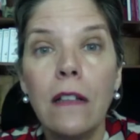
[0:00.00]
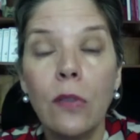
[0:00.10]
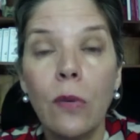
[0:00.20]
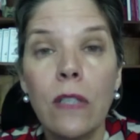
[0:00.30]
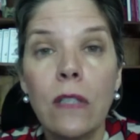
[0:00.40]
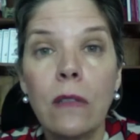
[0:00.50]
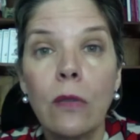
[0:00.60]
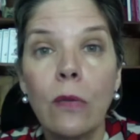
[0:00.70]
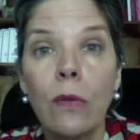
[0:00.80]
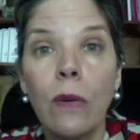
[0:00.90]

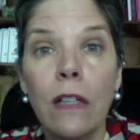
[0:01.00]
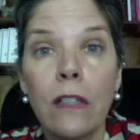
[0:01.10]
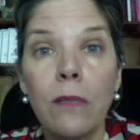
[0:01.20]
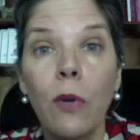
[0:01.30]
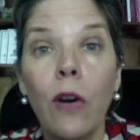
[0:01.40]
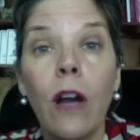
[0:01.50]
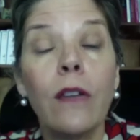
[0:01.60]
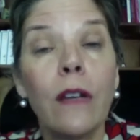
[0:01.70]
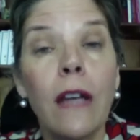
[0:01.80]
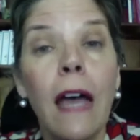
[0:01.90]
to explore how
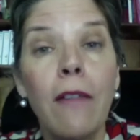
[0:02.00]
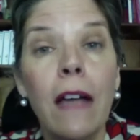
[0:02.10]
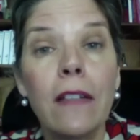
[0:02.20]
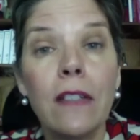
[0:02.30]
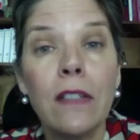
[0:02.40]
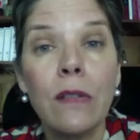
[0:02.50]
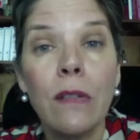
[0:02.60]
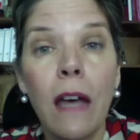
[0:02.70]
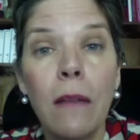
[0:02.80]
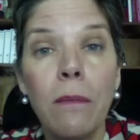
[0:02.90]
you're going to have access to
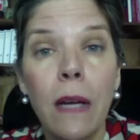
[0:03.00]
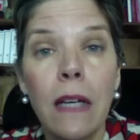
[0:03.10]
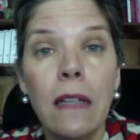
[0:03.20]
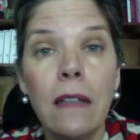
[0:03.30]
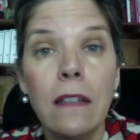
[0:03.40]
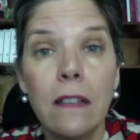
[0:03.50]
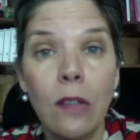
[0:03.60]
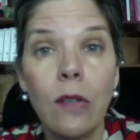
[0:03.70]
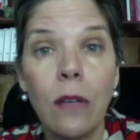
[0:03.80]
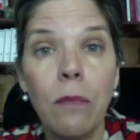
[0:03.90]
that money so
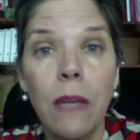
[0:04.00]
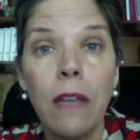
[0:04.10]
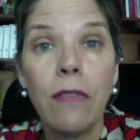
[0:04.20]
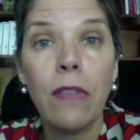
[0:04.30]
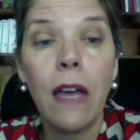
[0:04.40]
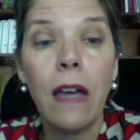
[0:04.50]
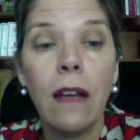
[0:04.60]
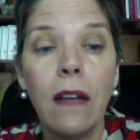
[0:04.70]
you can pay for that?